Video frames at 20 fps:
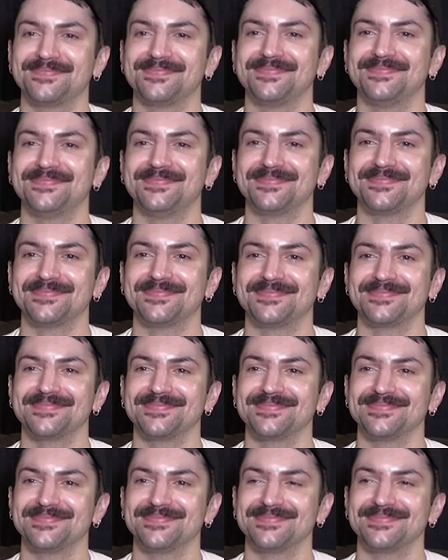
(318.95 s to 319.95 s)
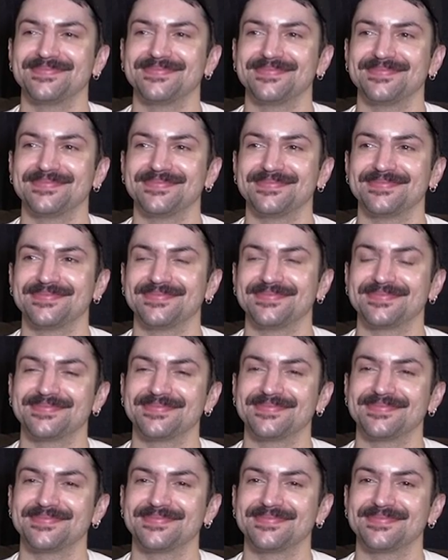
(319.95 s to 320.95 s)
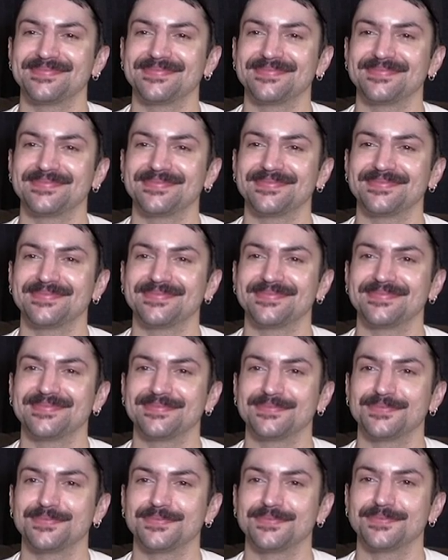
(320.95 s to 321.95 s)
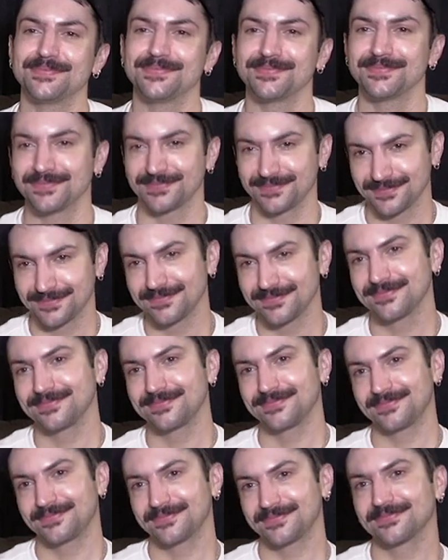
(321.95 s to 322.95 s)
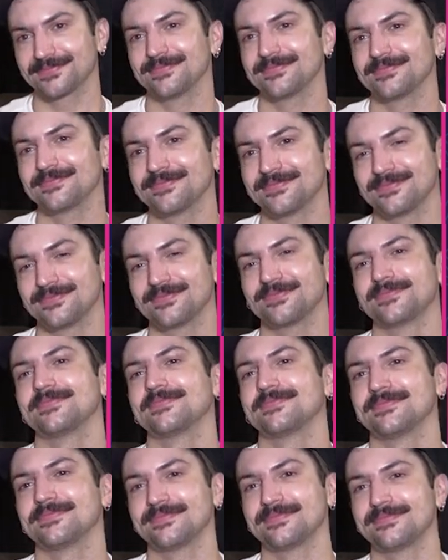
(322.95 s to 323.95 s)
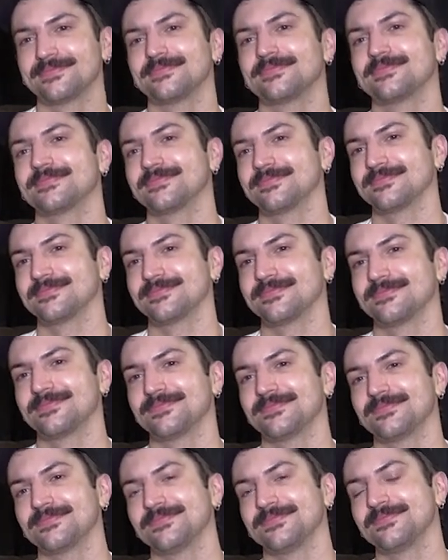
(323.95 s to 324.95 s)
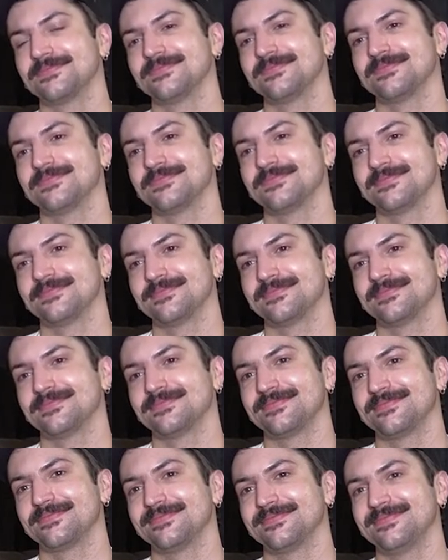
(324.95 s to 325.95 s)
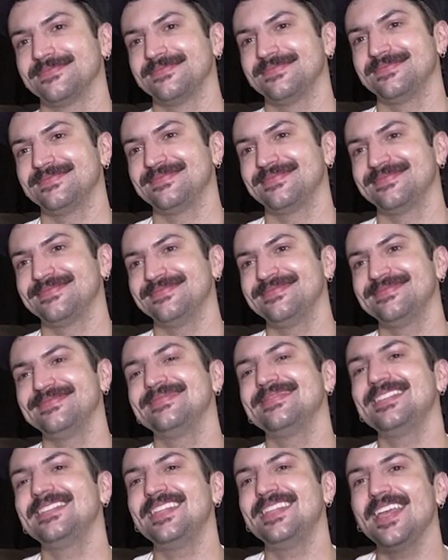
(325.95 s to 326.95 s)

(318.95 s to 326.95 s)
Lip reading: (silent)